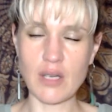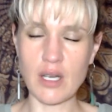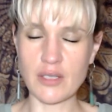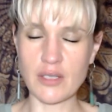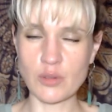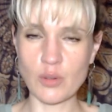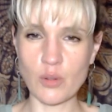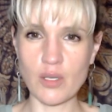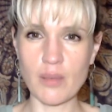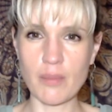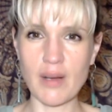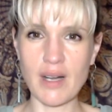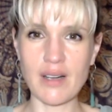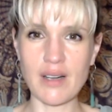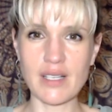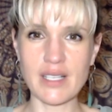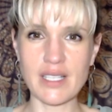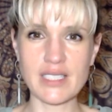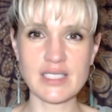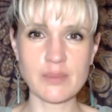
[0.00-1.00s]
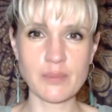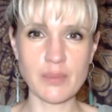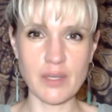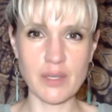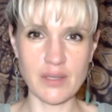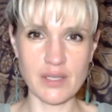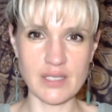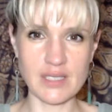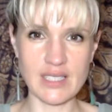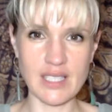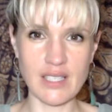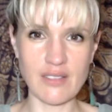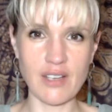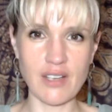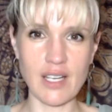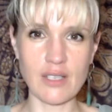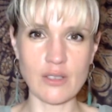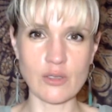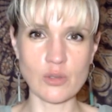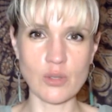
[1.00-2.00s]
talk about an experience they've
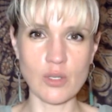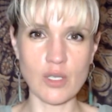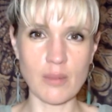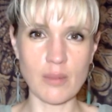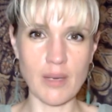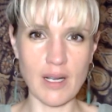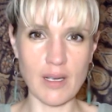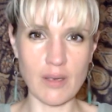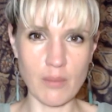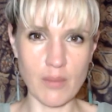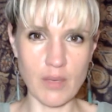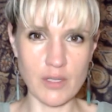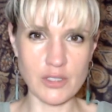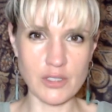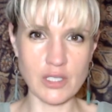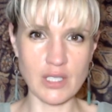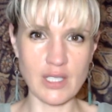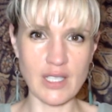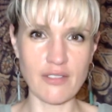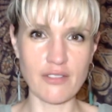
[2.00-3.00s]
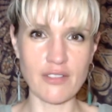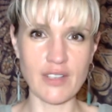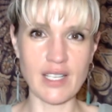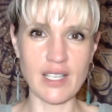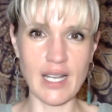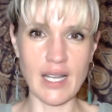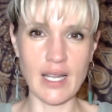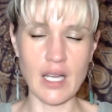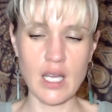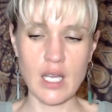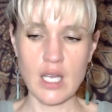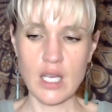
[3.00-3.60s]
had, or talk about an emotion they're feeling,